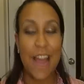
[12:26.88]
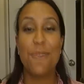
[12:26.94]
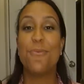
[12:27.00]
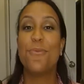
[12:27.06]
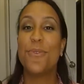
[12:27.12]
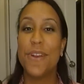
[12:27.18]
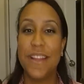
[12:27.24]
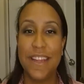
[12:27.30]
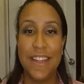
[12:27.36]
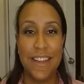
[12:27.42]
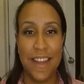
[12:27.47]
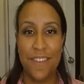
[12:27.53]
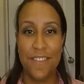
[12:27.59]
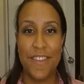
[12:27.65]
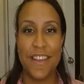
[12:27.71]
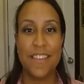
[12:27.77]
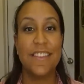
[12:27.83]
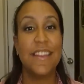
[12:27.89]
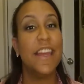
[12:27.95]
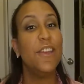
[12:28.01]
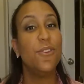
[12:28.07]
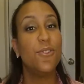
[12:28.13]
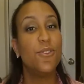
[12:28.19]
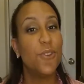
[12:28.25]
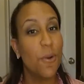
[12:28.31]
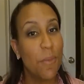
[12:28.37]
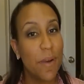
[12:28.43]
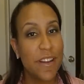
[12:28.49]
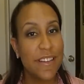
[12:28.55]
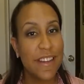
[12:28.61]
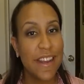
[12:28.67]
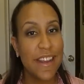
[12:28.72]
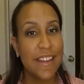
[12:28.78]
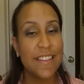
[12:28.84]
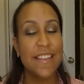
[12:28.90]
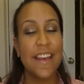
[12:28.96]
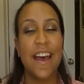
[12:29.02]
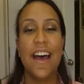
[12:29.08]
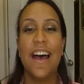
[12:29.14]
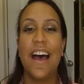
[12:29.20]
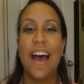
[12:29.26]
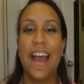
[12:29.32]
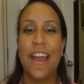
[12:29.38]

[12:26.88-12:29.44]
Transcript: I really love this. Thank you so much, Naisa.